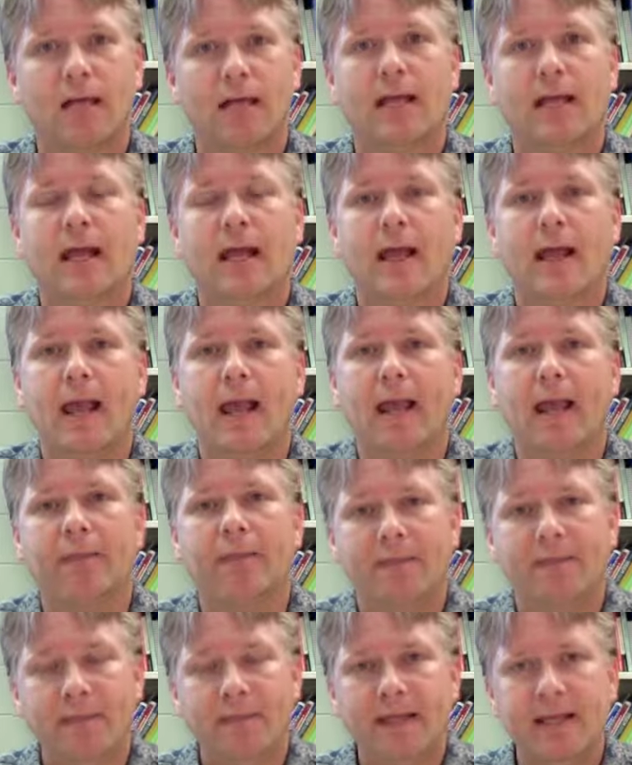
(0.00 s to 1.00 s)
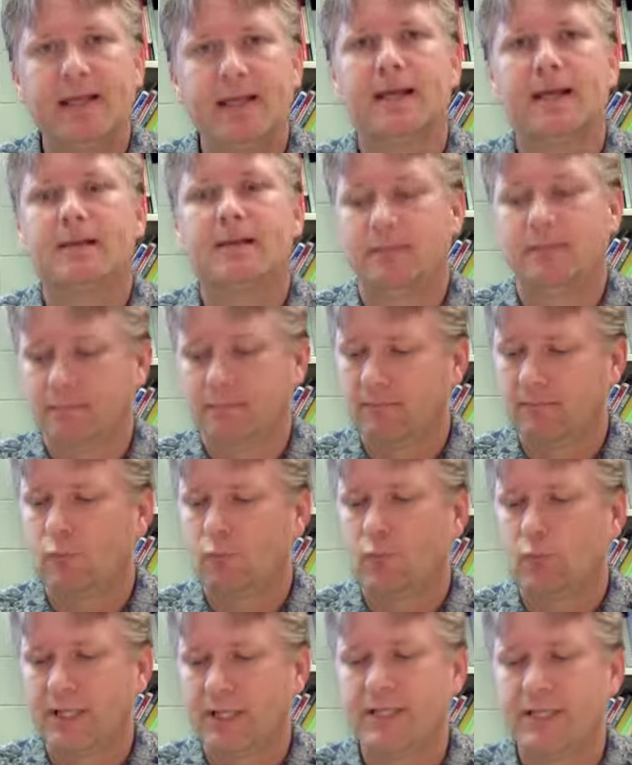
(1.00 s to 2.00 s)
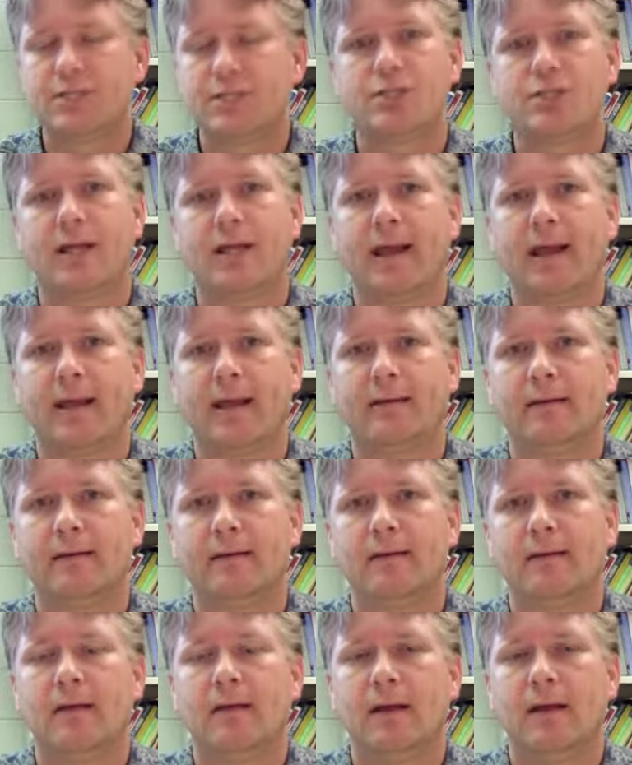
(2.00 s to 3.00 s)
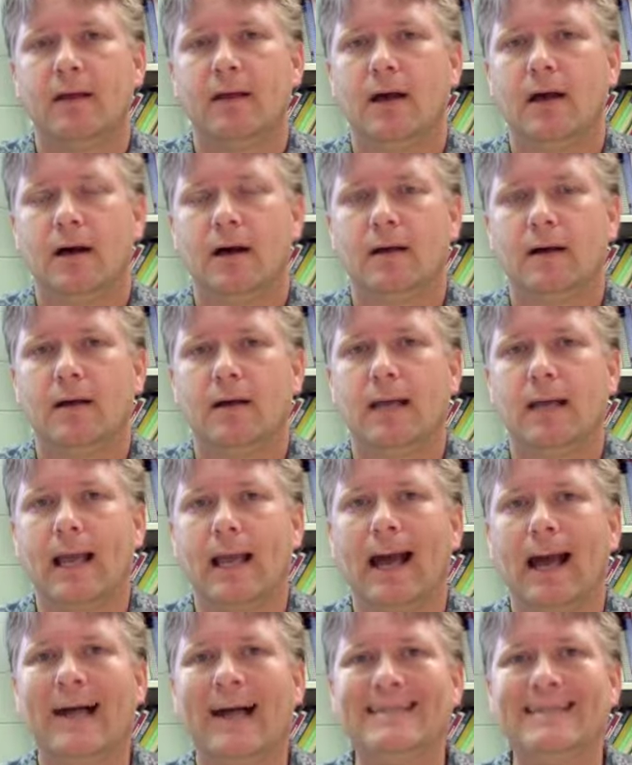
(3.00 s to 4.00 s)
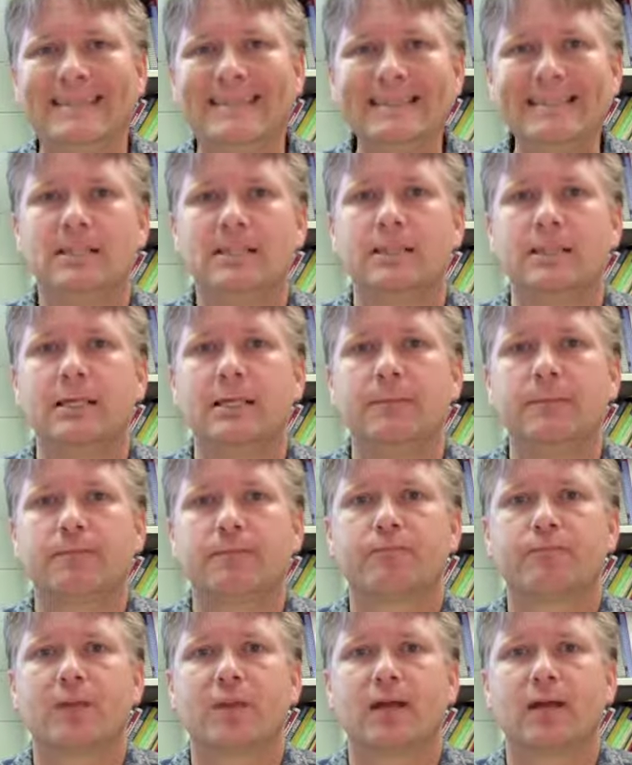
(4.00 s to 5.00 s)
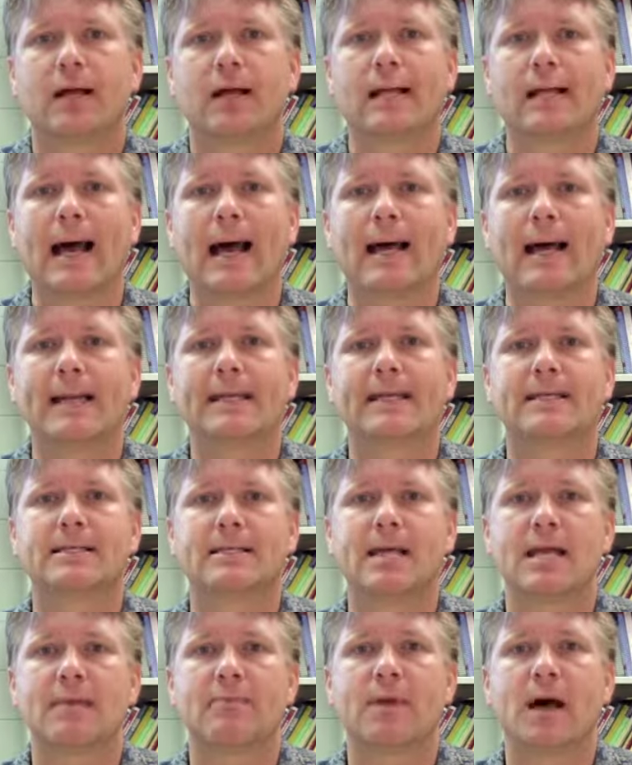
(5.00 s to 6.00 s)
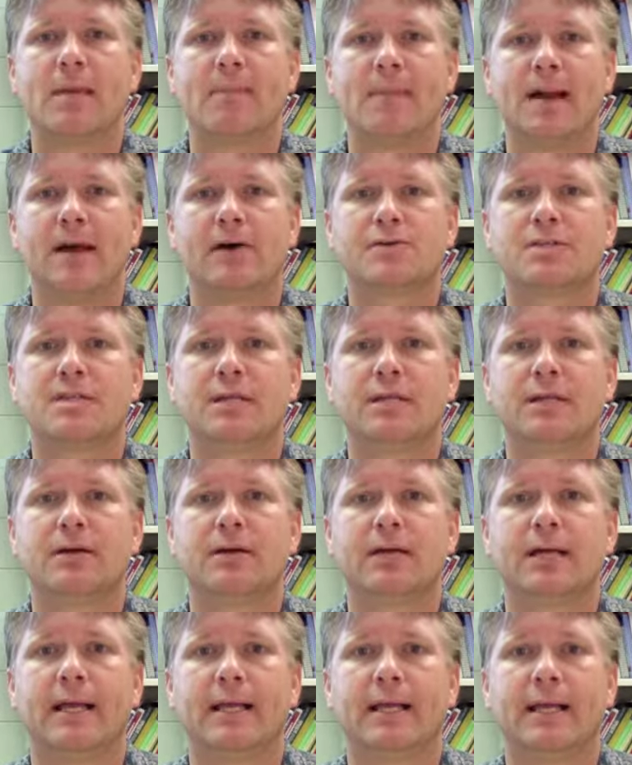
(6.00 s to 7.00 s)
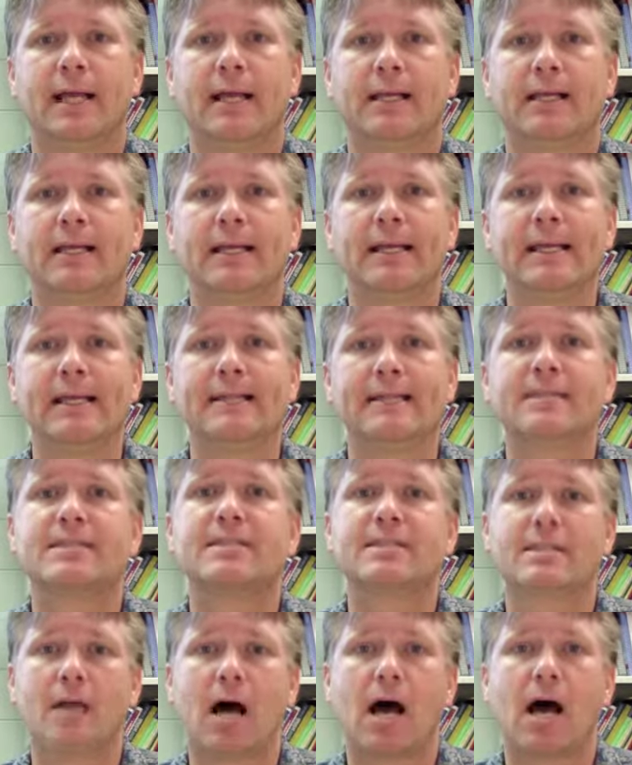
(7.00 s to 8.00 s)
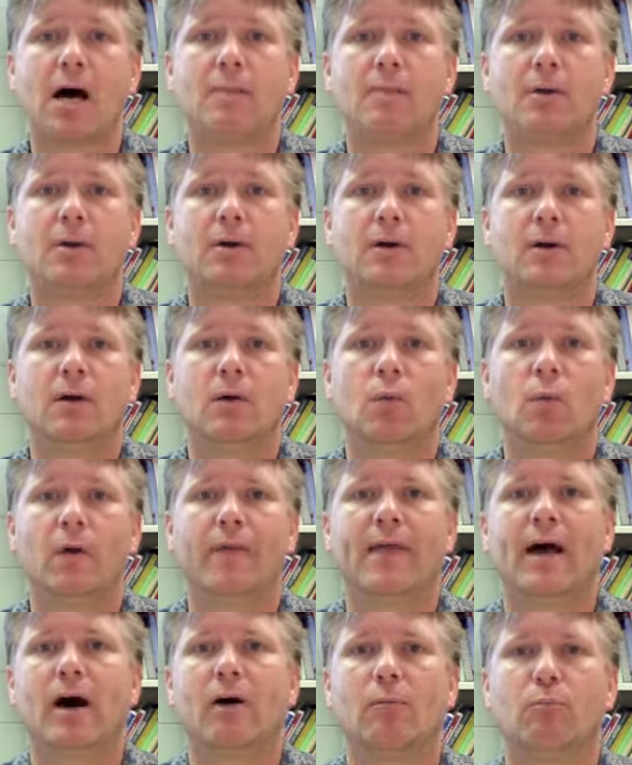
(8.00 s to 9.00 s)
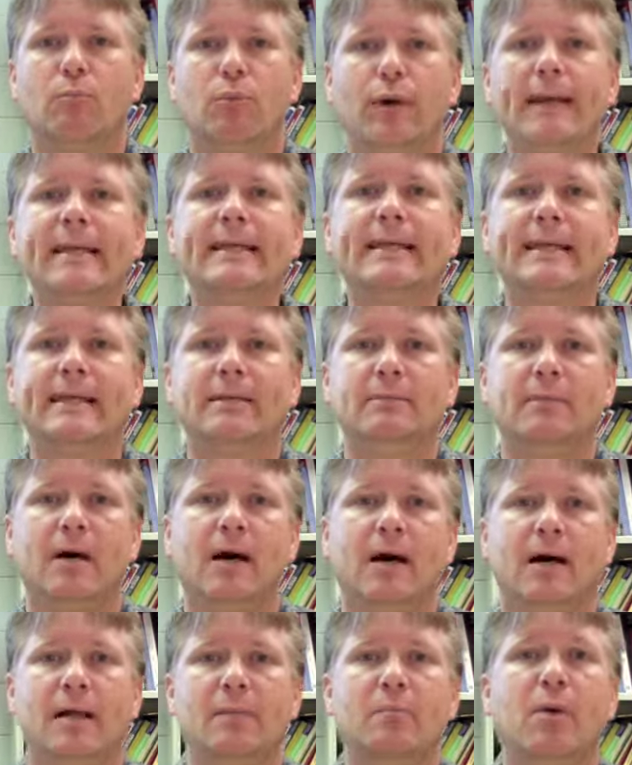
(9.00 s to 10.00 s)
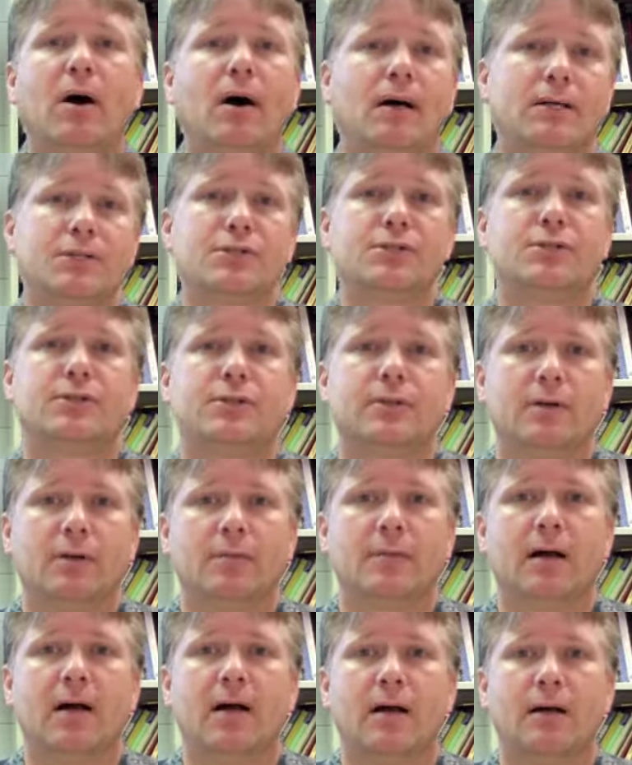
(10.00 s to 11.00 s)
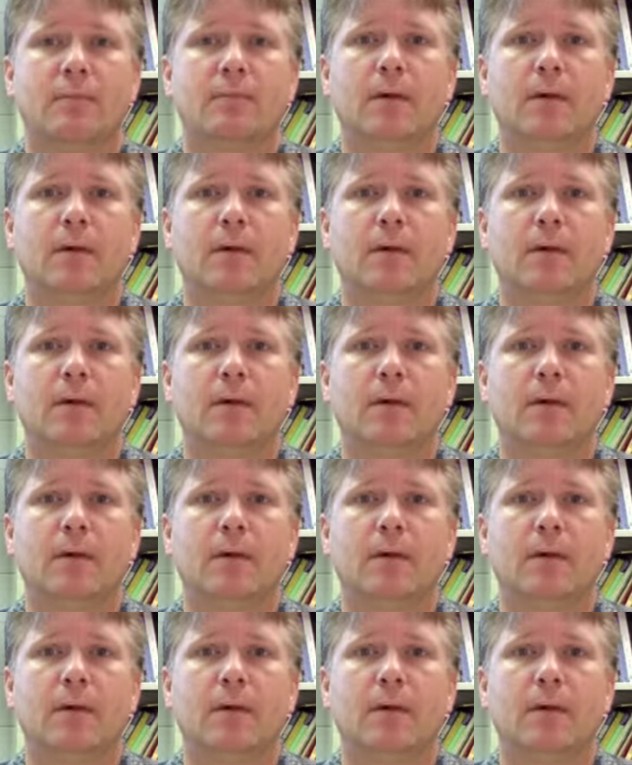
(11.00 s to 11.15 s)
Okay, and then reach and ideally, like I can take my mouse here and can hit stop without breaking my posture or